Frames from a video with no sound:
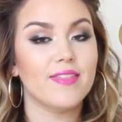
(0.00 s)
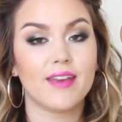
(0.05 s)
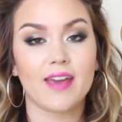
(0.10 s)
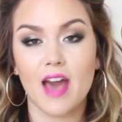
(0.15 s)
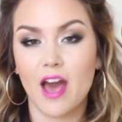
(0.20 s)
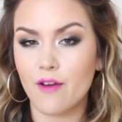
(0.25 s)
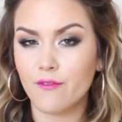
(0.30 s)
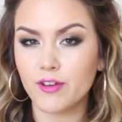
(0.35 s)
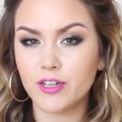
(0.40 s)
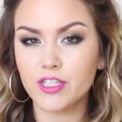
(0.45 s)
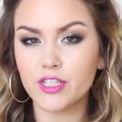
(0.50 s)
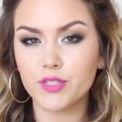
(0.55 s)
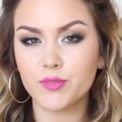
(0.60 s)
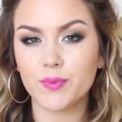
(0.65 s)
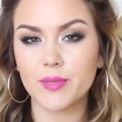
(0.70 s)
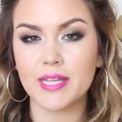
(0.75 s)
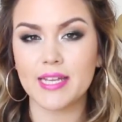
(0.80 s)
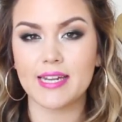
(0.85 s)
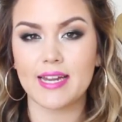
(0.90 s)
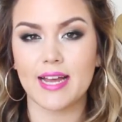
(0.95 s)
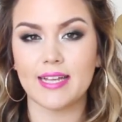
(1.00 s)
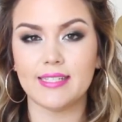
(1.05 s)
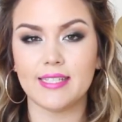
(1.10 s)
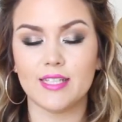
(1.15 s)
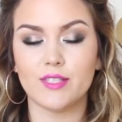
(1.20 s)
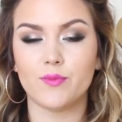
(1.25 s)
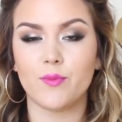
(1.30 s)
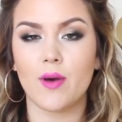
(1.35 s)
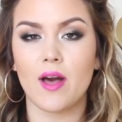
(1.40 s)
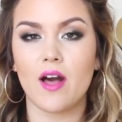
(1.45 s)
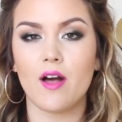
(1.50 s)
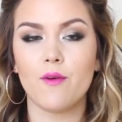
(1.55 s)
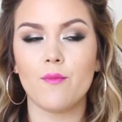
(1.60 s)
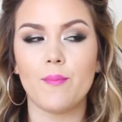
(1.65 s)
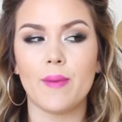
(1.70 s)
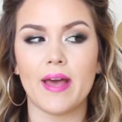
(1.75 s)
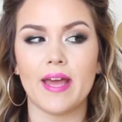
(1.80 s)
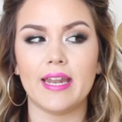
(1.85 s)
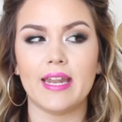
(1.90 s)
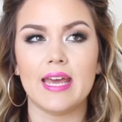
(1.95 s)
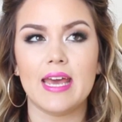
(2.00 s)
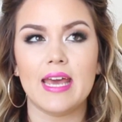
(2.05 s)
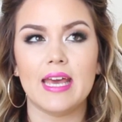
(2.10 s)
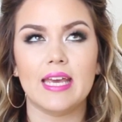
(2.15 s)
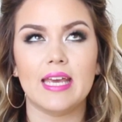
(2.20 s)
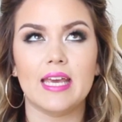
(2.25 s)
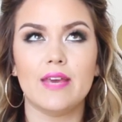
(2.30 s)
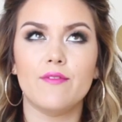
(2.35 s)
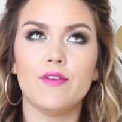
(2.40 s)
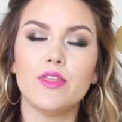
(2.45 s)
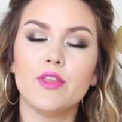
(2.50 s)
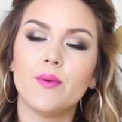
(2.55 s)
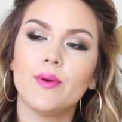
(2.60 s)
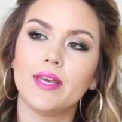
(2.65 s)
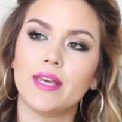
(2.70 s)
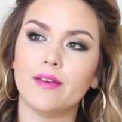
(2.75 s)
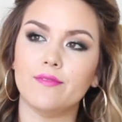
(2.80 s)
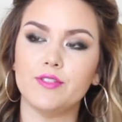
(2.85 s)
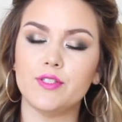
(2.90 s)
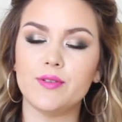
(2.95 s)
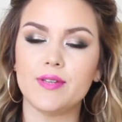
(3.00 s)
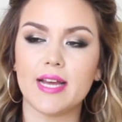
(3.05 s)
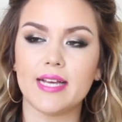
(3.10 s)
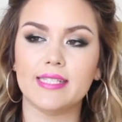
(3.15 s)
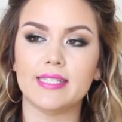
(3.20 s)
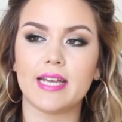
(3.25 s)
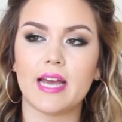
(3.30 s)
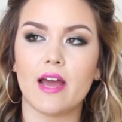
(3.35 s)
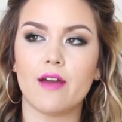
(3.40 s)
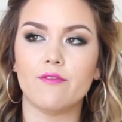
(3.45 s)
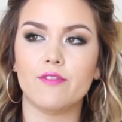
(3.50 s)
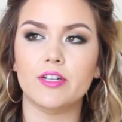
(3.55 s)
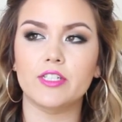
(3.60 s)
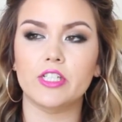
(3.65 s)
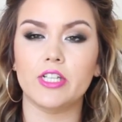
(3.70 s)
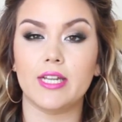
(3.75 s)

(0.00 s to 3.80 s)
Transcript: The coverage is really nice as well, but even though it gives you nice coverage,